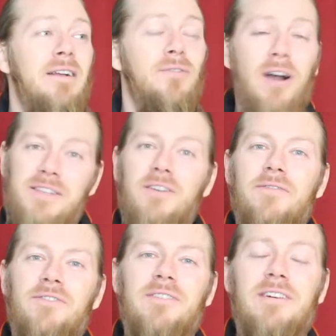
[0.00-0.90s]

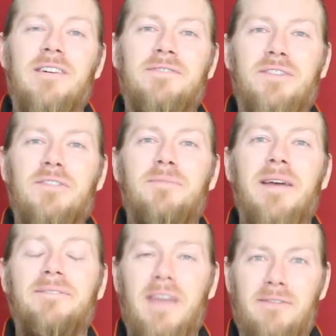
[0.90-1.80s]
crossover of two of
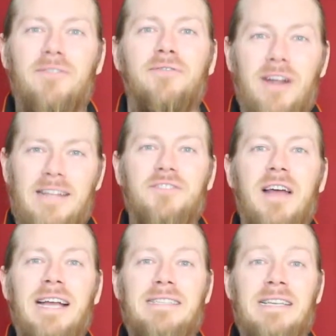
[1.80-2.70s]
my favorite
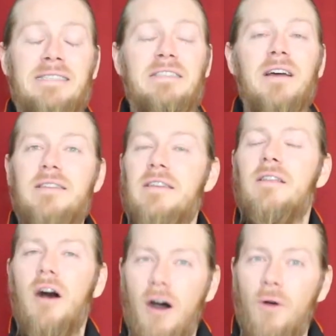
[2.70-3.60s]
franchises
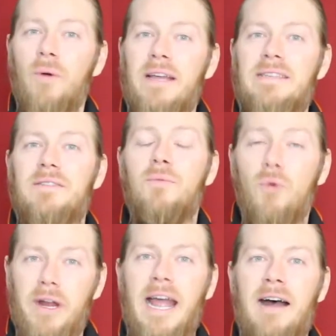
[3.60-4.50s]
doesn't always
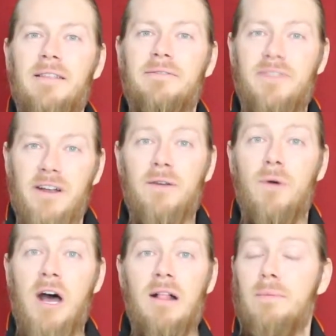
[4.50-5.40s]
work out very
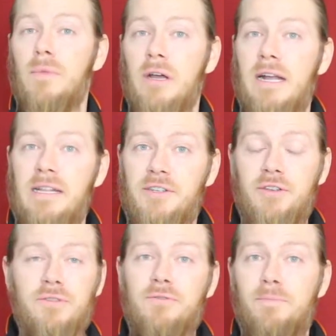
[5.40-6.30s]
well. I'm looking
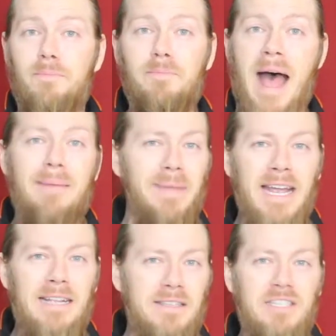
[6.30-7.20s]
at you,
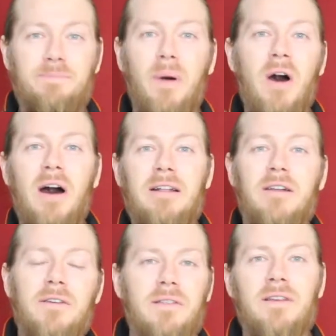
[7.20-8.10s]
Batman Spawn,
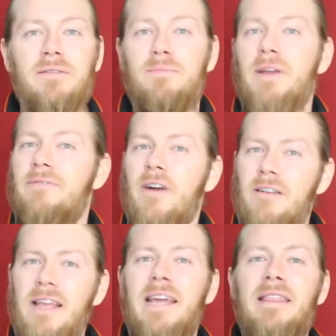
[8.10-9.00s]
although the
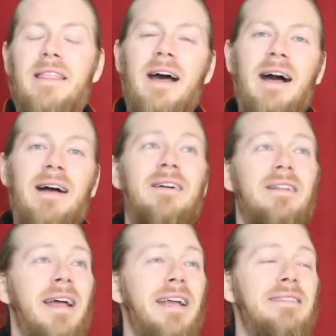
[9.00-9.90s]
McFarlane
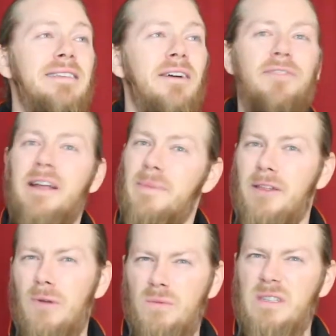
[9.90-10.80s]
and Frank
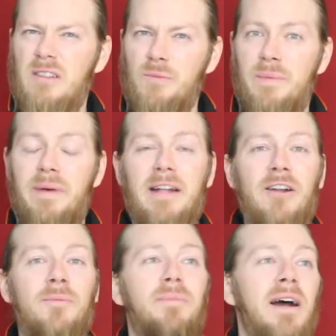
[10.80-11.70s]
Miller one was a little bit
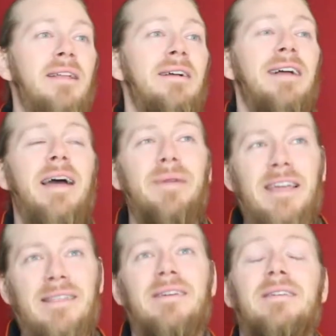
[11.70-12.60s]
better. But, I
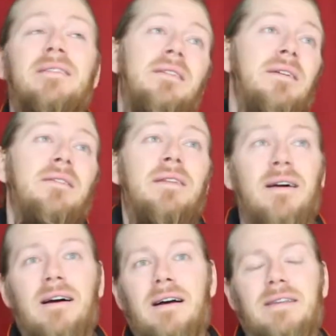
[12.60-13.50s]
mean,
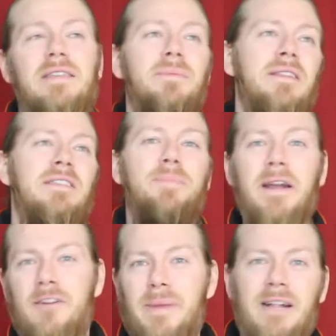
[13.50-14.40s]
some of the
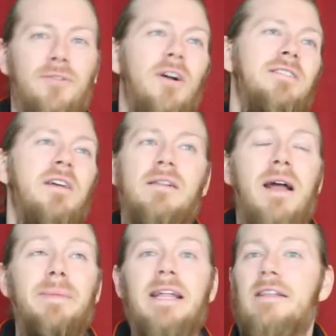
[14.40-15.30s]
Spider-Man crossover,
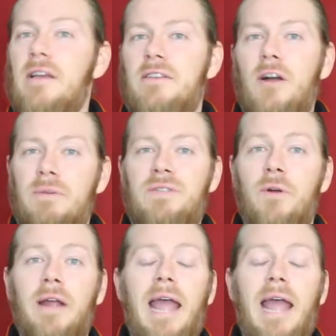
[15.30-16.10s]
I mean, it doesn't always work.